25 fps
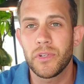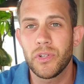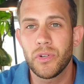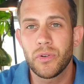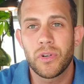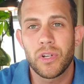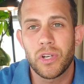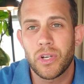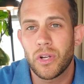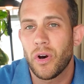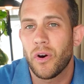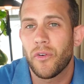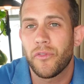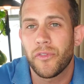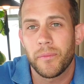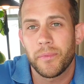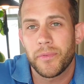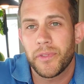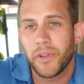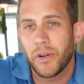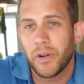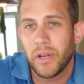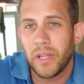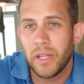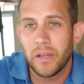You could go from
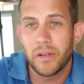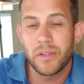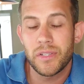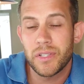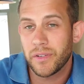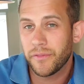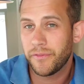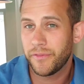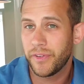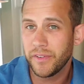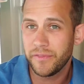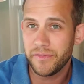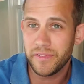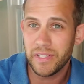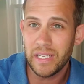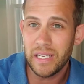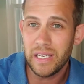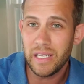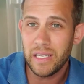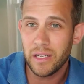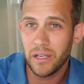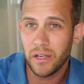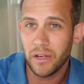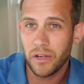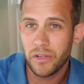30 years to
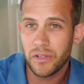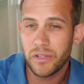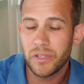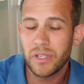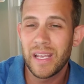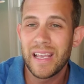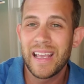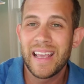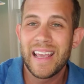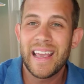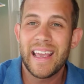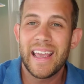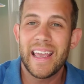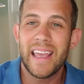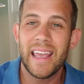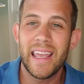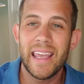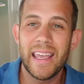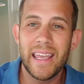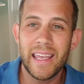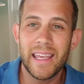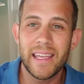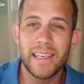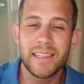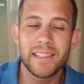15 years
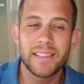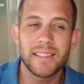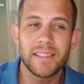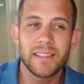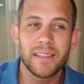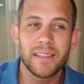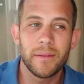and